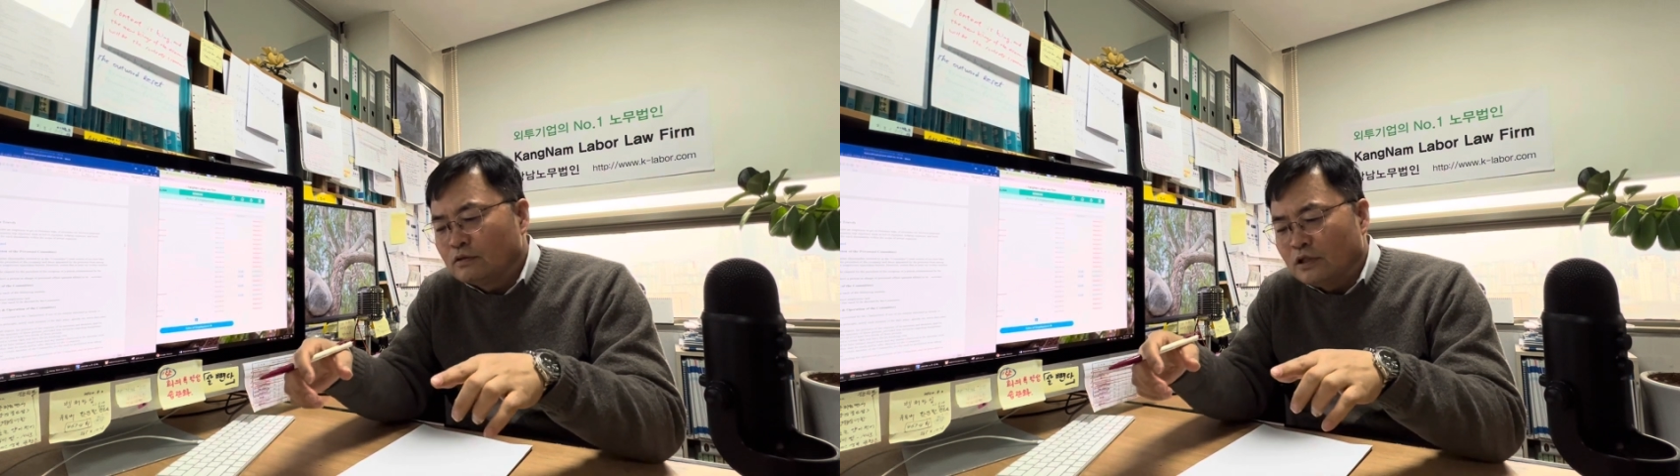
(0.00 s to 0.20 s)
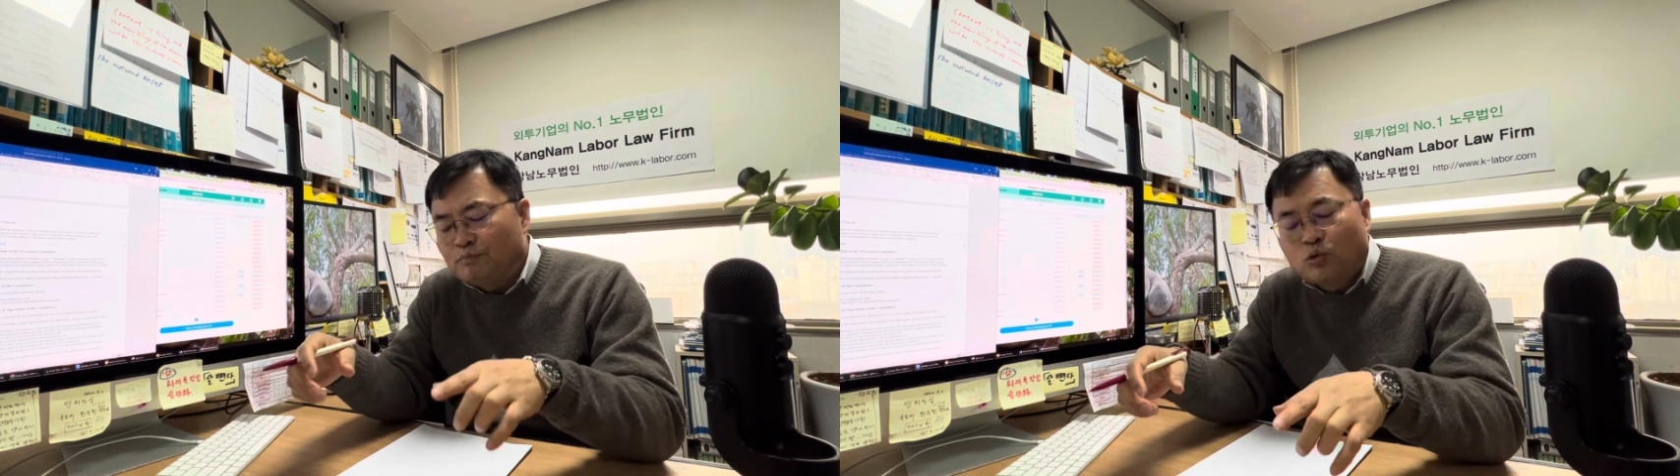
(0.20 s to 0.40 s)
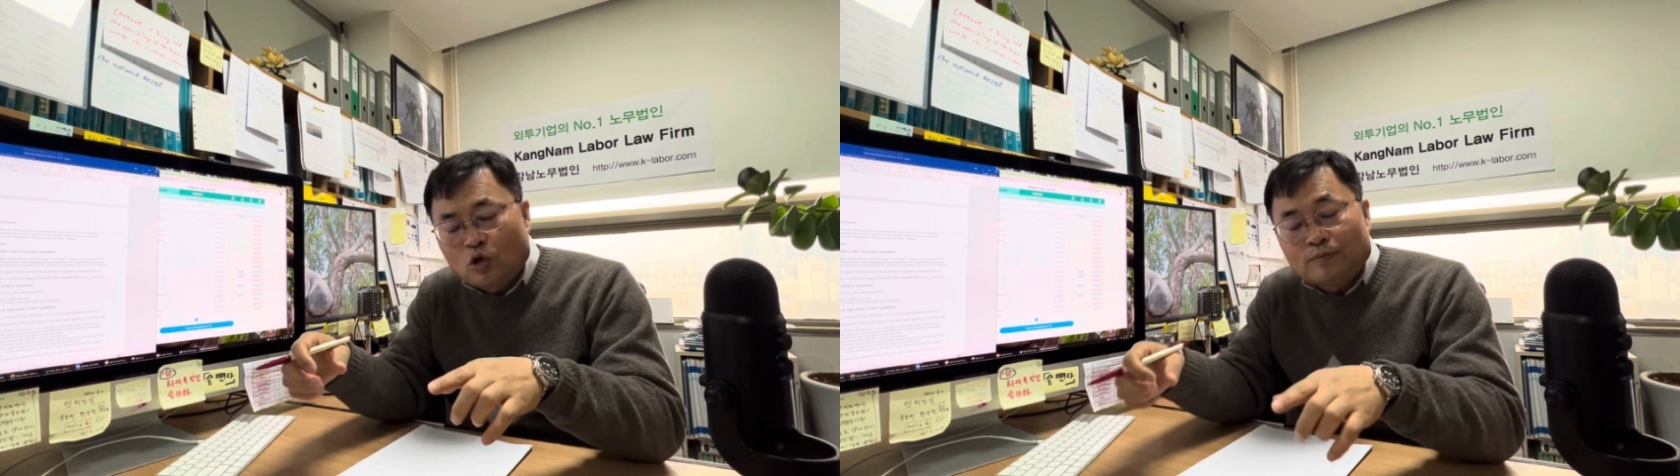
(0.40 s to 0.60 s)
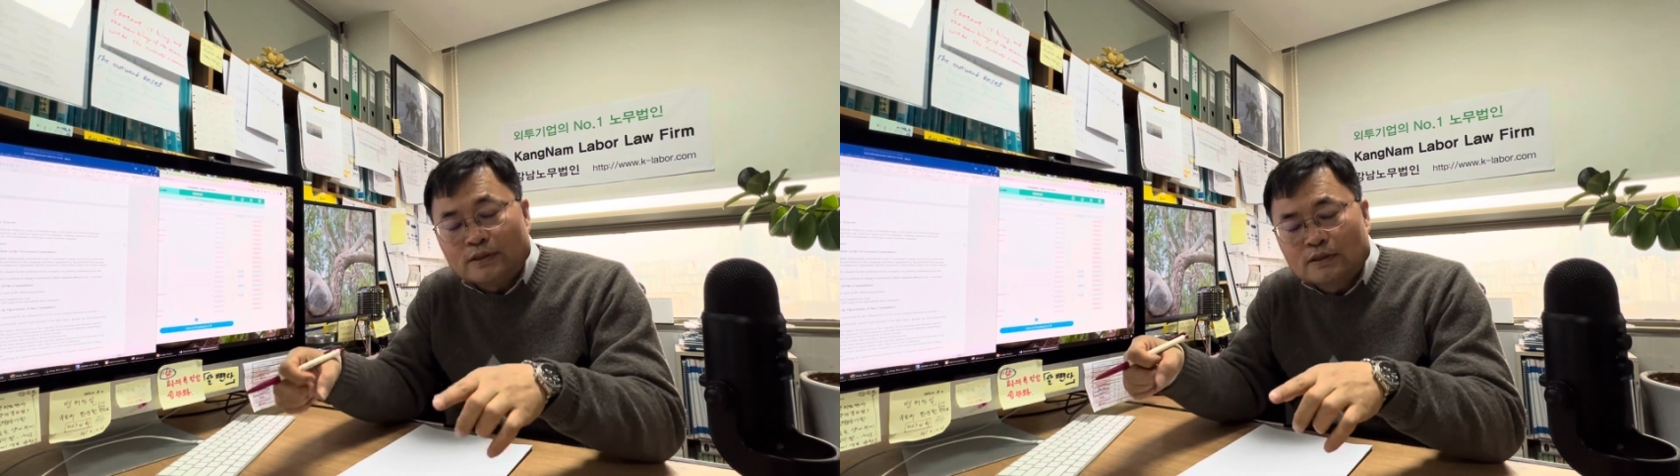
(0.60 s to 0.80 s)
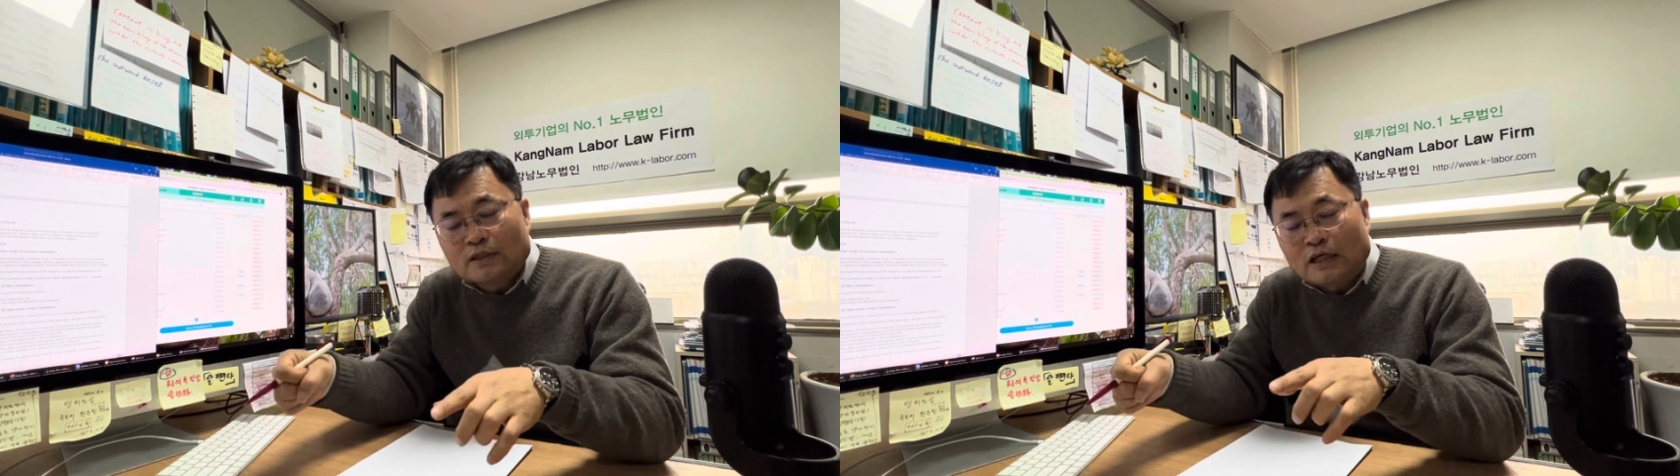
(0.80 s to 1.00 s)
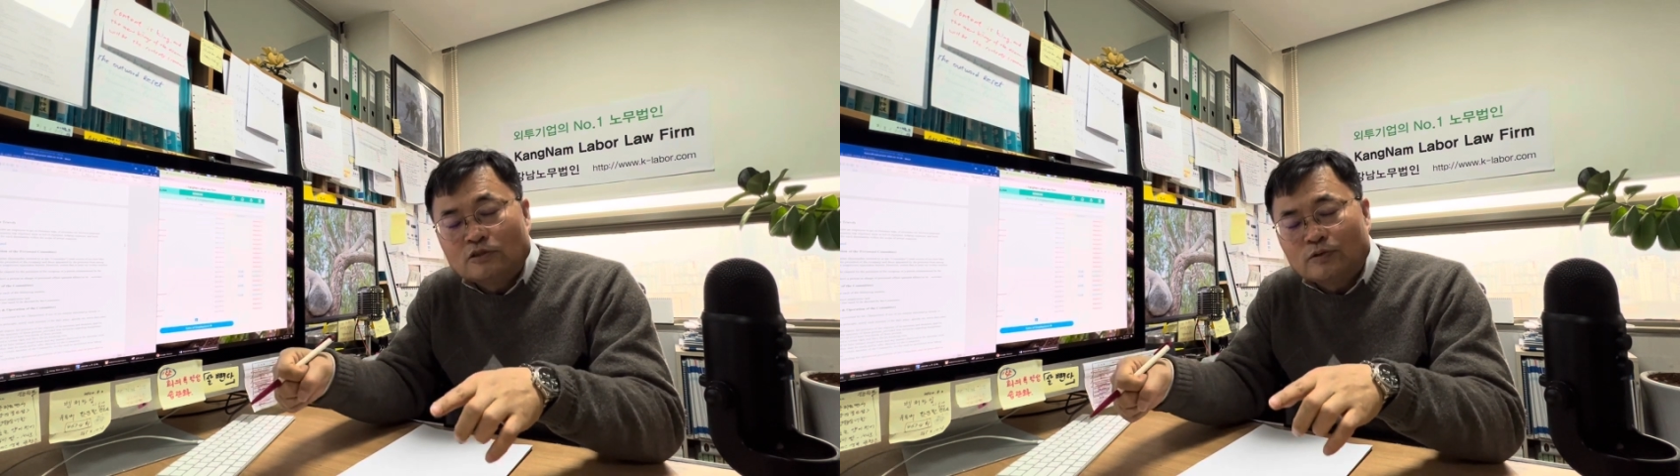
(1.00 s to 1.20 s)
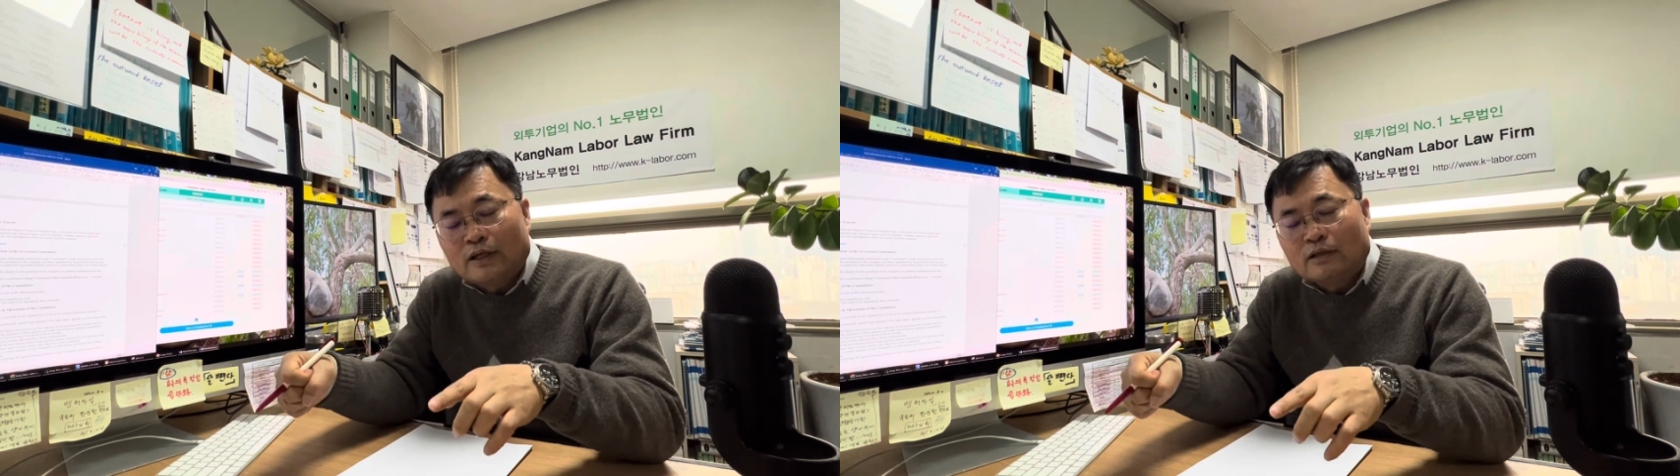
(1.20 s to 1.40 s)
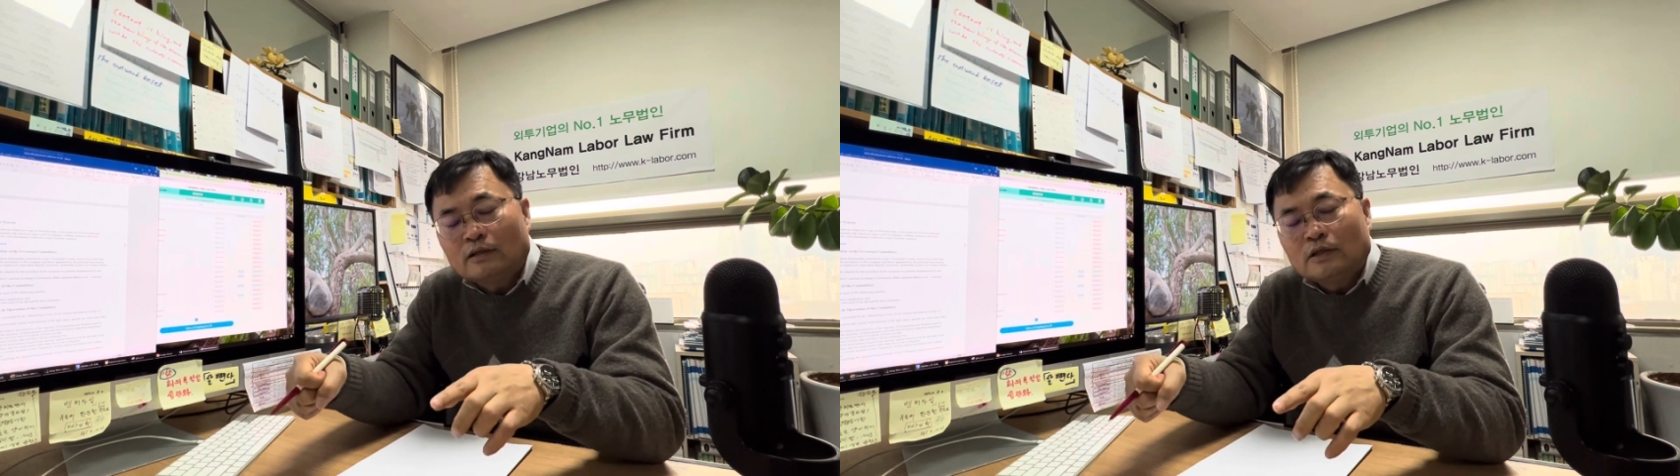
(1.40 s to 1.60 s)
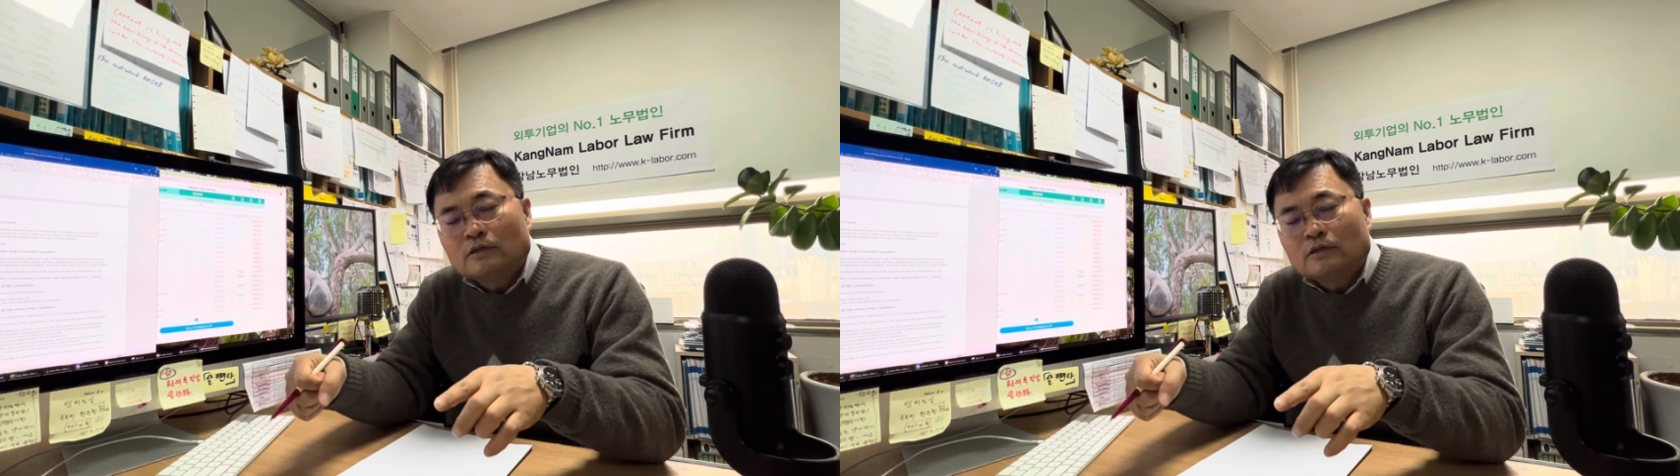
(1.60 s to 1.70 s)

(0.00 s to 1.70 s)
employment contract.